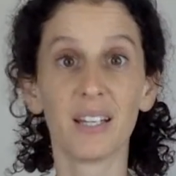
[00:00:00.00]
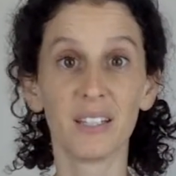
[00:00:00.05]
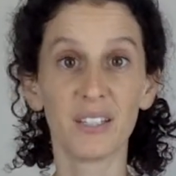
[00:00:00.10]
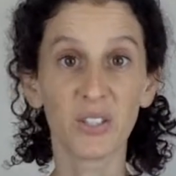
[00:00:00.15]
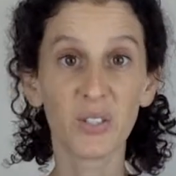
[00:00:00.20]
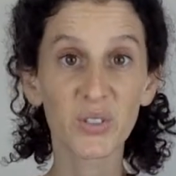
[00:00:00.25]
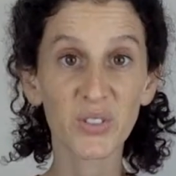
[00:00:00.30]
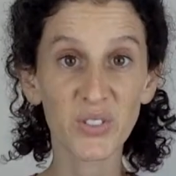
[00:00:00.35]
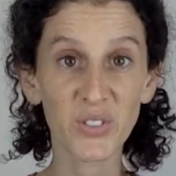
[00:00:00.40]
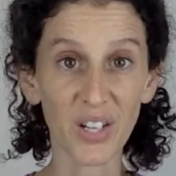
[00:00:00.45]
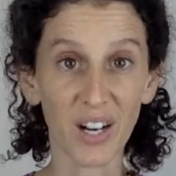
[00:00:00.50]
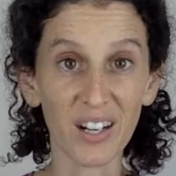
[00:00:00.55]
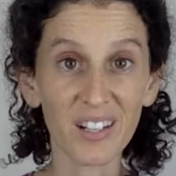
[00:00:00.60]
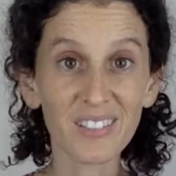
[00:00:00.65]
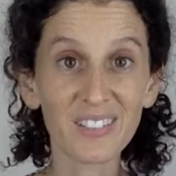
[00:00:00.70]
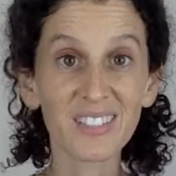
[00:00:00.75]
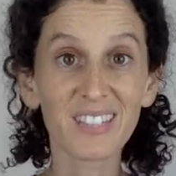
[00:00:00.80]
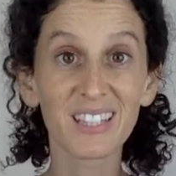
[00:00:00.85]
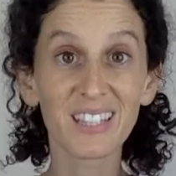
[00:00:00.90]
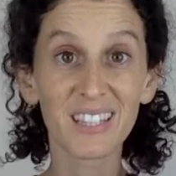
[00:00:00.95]
You
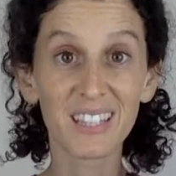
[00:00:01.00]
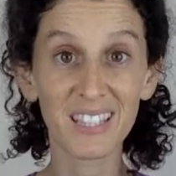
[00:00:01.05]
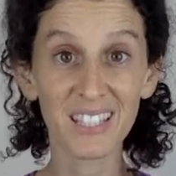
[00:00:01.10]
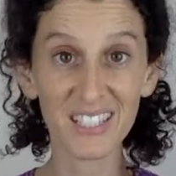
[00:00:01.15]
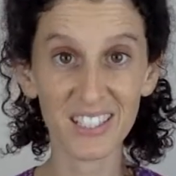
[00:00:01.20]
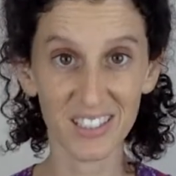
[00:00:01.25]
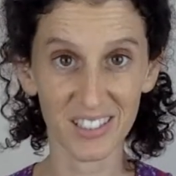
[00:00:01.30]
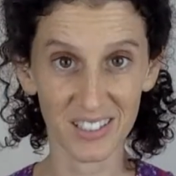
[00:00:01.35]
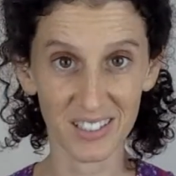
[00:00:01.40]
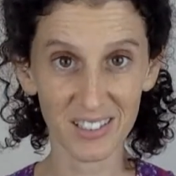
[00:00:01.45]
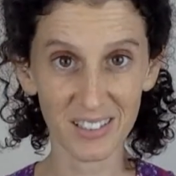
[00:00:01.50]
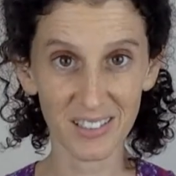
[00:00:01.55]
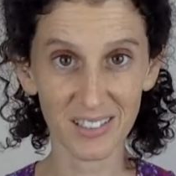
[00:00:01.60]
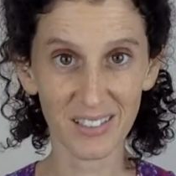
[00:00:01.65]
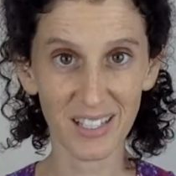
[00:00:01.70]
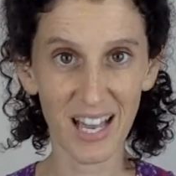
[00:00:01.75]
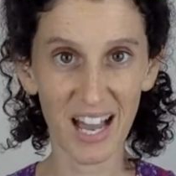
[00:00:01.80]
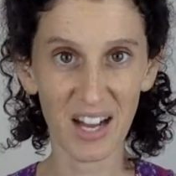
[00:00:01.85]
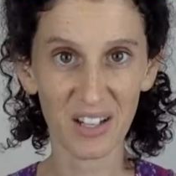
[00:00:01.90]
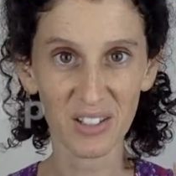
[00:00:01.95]
start to learn
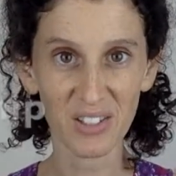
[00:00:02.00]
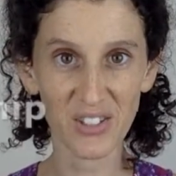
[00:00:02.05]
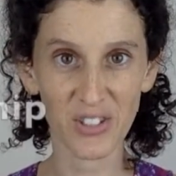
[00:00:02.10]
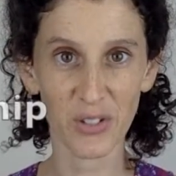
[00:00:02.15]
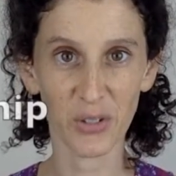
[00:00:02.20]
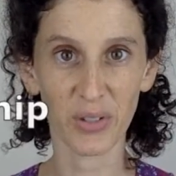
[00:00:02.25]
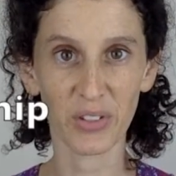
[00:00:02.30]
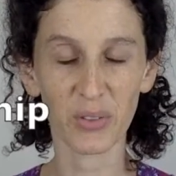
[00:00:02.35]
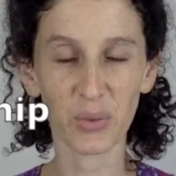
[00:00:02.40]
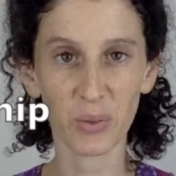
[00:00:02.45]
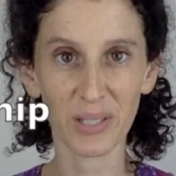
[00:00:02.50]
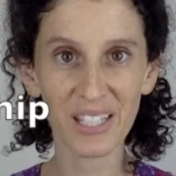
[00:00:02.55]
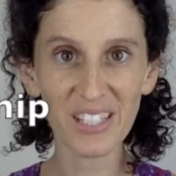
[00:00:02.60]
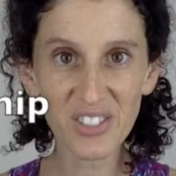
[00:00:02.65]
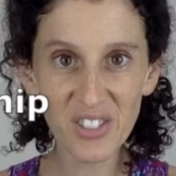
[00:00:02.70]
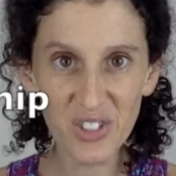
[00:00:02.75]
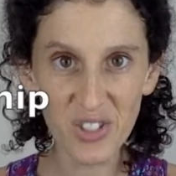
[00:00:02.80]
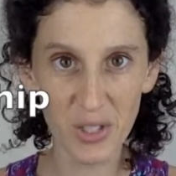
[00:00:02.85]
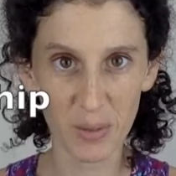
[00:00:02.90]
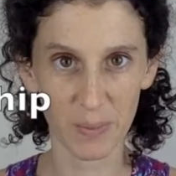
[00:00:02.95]
how to do this
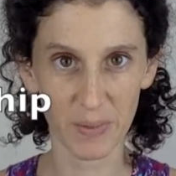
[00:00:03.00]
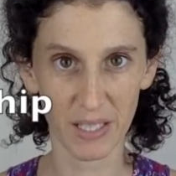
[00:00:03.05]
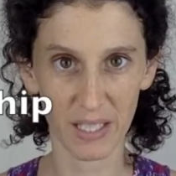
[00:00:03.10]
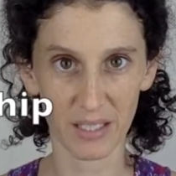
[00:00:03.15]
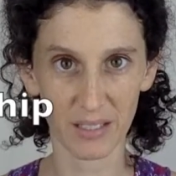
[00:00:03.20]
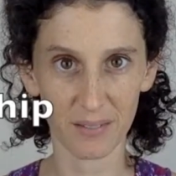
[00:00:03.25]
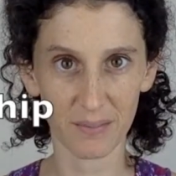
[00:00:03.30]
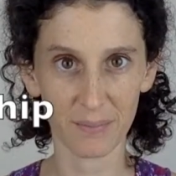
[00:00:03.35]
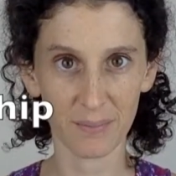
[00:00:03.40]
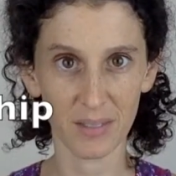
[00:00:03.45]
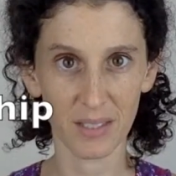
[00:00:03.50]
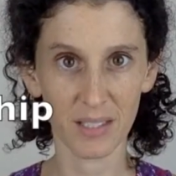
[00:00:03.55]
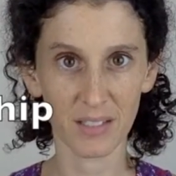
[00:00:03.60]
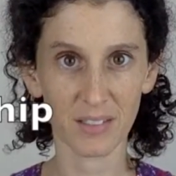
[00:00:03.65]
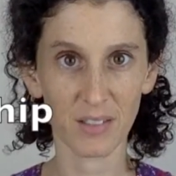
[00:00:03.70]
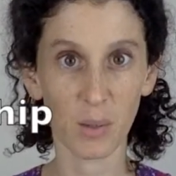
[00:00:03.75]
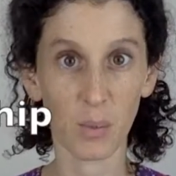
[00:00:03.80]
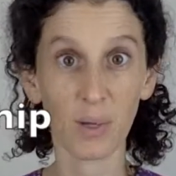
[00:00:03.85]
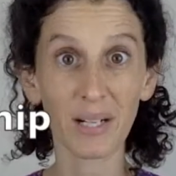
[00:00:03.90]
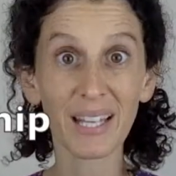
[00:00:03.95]
relationship thing.
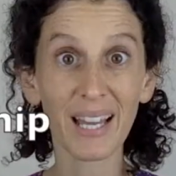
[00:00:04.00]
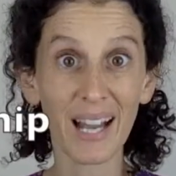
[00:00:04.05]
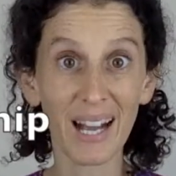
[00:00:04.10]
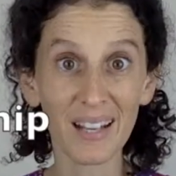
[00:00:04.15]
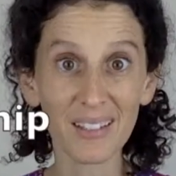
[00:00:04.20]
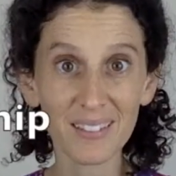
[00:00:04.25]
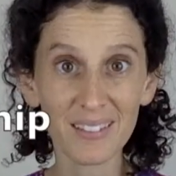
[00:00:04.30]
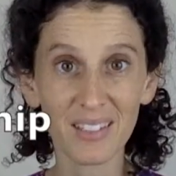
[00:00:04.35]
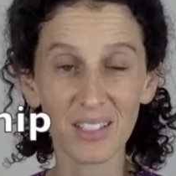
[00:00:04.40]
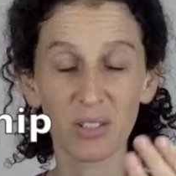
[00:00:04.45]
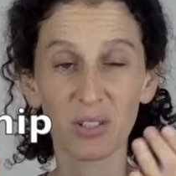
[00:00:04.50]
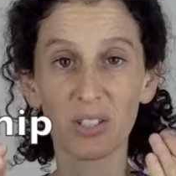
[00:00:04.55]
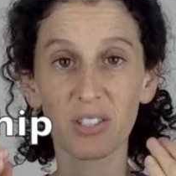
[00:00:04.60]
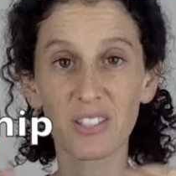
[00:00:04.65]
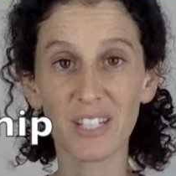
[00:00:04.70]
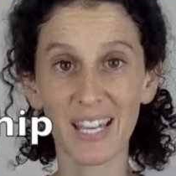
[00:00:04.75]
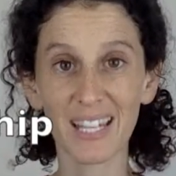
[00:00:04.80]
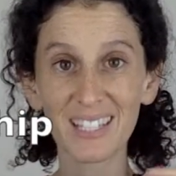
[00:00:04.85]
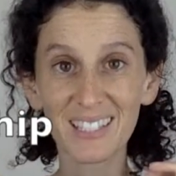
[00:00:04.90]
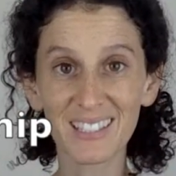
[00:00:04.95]
So I want to ask you to
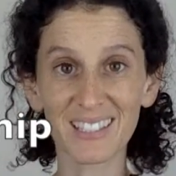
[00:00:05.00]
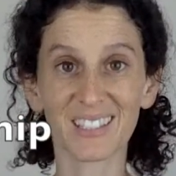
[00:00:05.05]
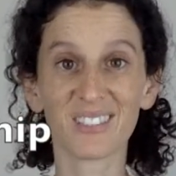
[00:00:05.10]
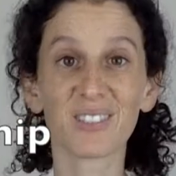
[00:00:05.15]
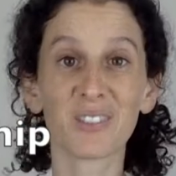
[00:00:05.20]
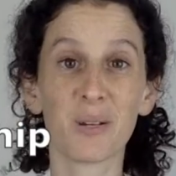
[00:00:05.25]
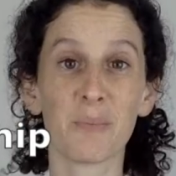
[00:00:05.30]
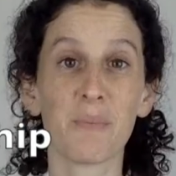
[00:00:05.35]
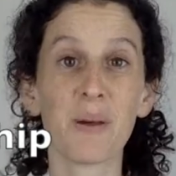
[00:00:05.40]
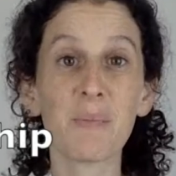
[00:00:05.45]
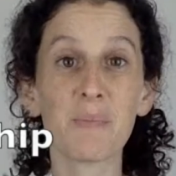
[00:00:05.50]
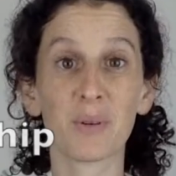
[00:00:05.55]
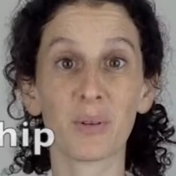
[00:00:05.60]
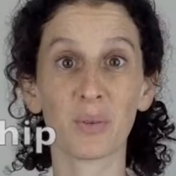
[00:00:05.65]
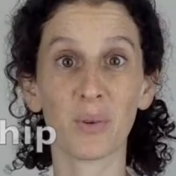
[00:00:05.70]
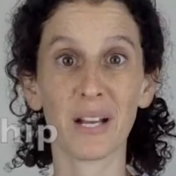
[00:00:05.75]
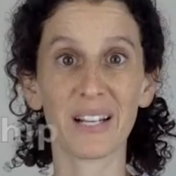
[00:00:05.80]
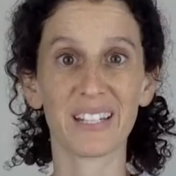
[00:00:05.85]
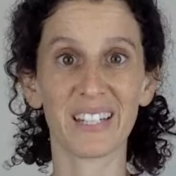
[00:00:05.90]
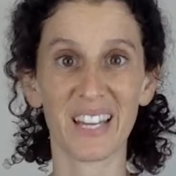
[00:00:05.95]
take a little
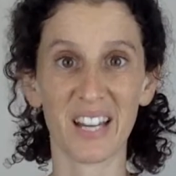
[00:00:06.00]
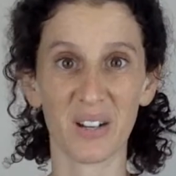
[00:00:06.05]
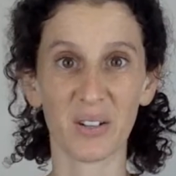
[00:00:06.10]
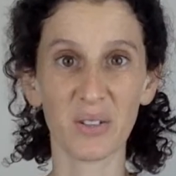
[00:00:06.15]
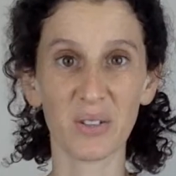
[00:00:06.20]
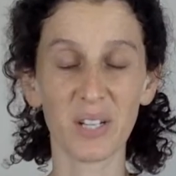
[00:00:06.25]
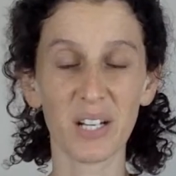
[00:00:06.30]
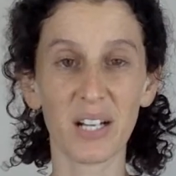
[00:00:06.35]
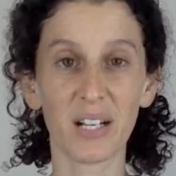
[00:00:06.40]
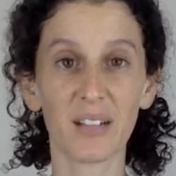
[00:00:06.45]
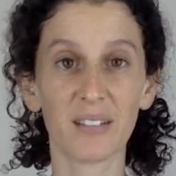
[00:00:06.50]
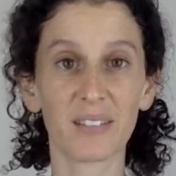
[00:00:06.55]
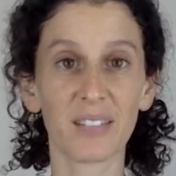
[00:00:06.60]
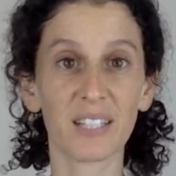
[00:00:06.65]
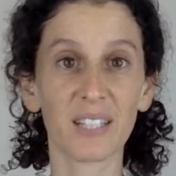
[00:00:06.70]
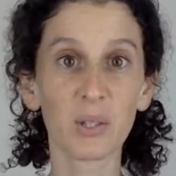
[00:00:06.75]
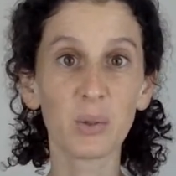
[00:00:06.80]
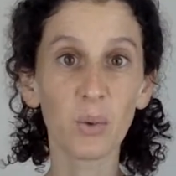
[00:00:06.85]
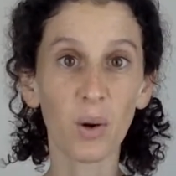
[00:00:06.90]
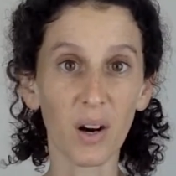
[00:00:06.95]
commitment right now
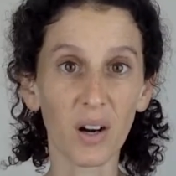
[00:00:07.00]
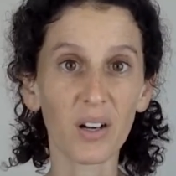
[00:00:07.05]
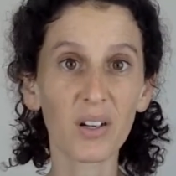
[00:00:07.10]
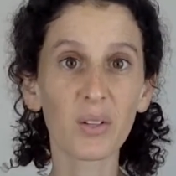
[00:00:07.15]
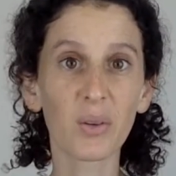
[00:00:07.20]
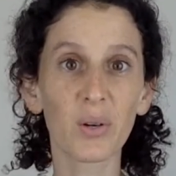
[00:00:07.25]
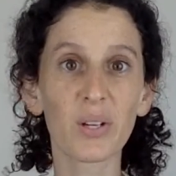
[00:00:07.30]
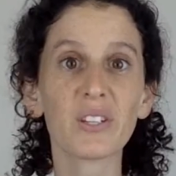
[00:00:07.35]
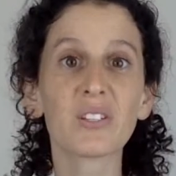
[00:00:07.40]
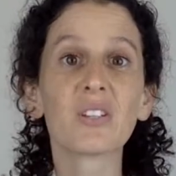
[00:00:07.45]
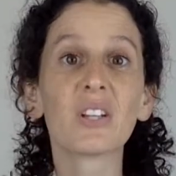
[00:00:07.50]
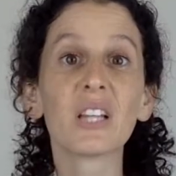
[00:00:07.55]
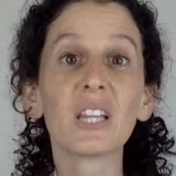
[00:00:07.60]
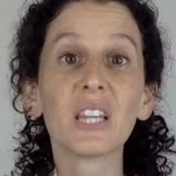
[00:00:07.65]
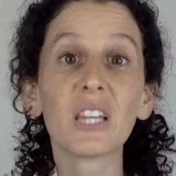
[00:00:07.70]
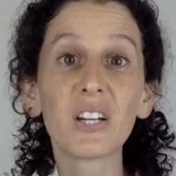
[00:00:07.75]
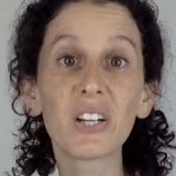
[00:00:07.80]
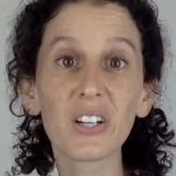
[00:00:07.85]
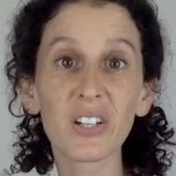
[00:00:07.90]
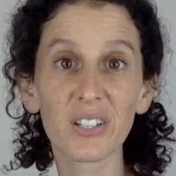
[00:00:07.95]
that you are going to
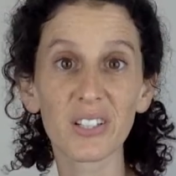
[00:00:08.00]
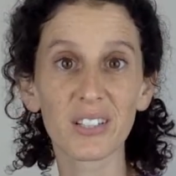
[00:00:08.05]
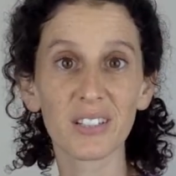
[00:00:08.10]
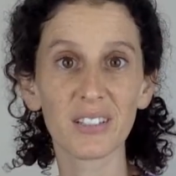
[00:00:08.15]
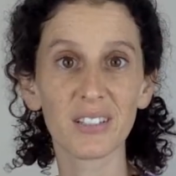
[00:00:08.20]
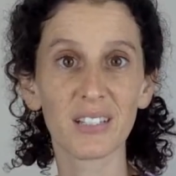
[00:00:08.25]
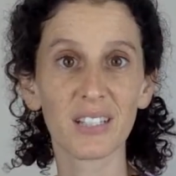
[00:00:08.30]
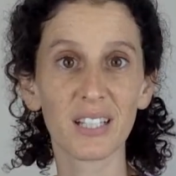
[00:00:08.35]
learn